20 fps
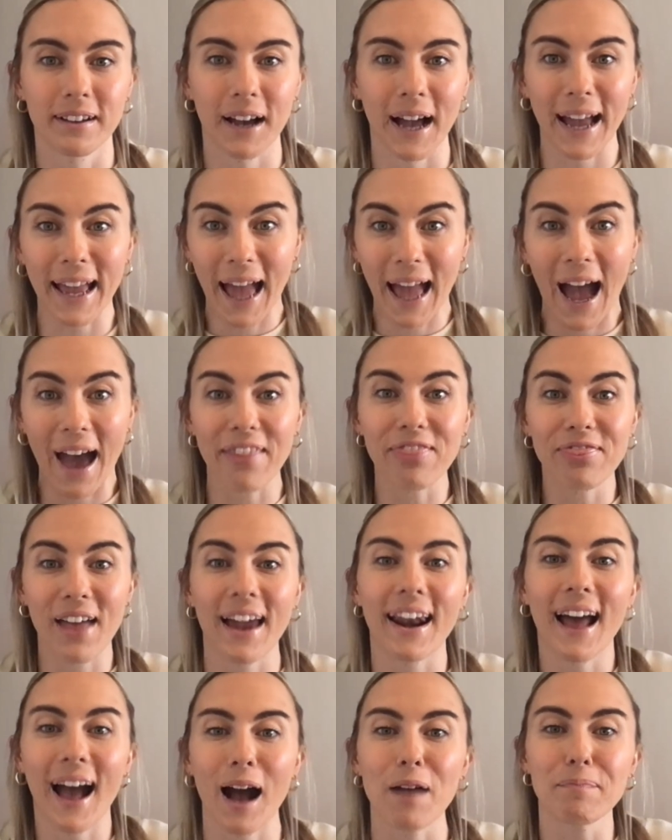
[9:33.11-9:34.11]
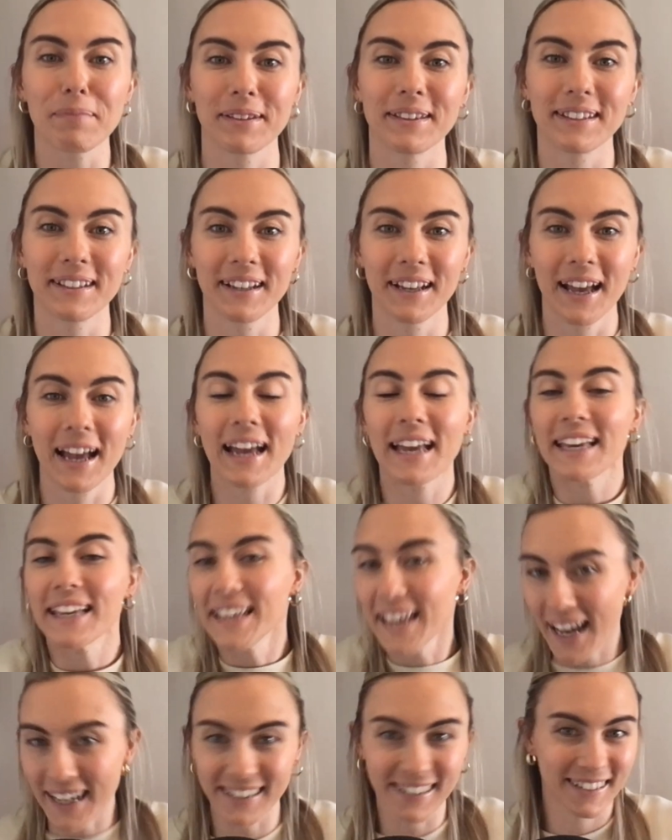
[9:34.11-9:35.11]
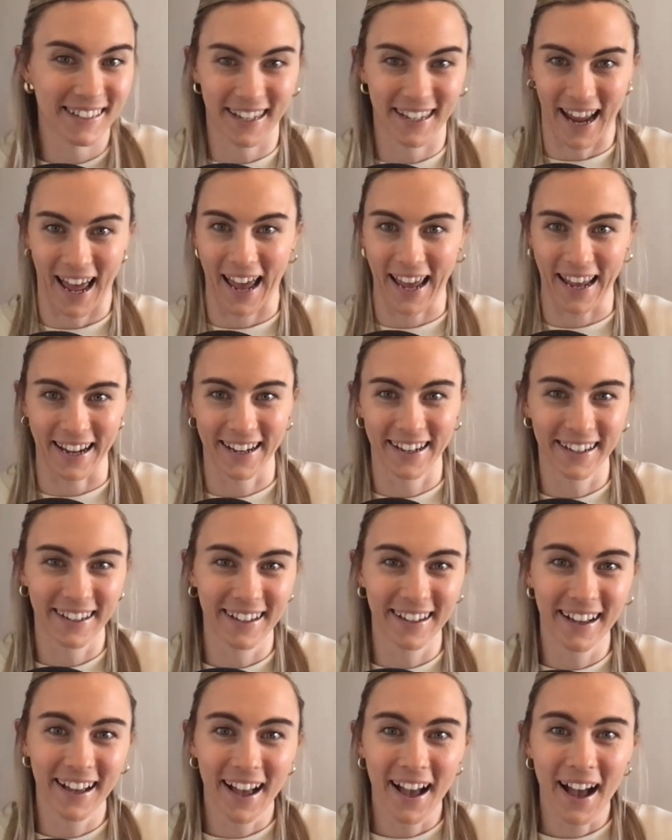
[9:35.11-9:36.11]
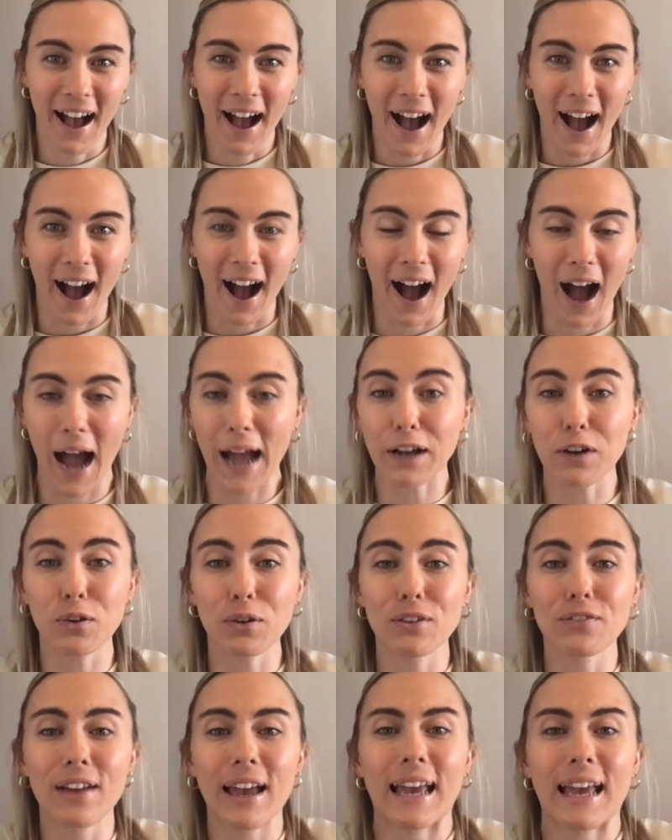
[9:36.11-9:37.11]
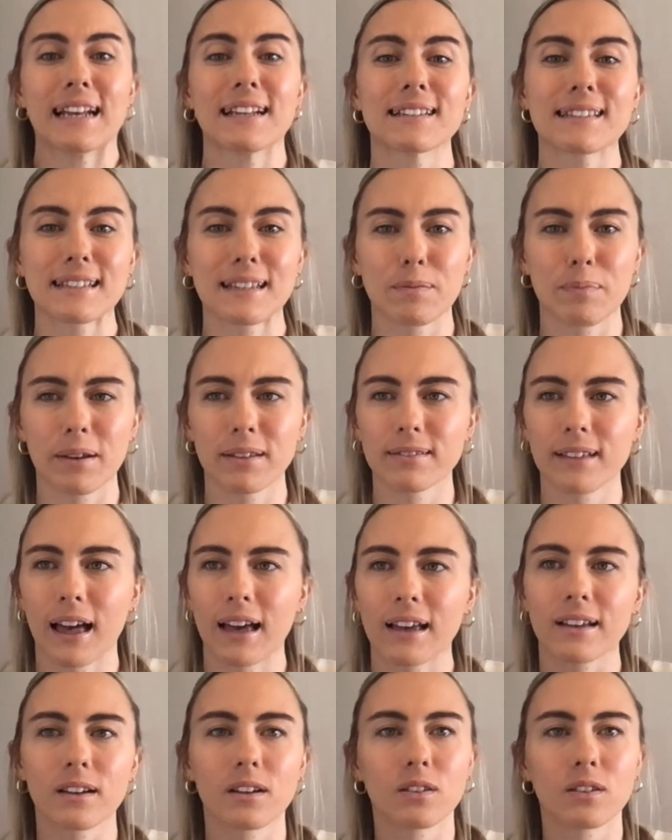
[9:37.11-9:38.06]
I had that happen yesterday. I could have easily been like,